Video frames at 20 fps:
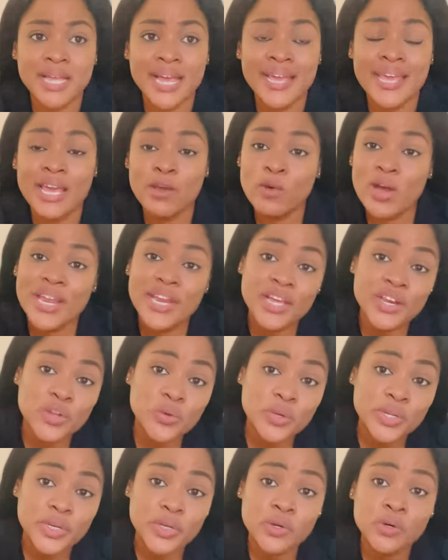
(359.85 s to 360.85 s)
i get why they
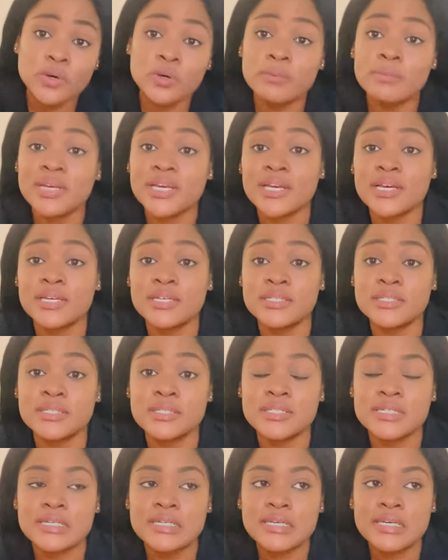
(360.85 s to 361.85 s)
do it though
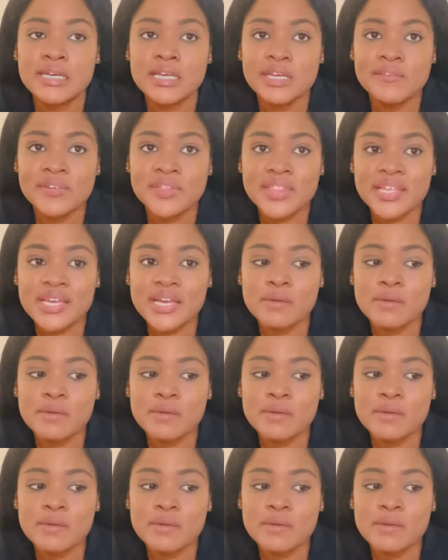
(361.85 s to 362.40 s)
because if you think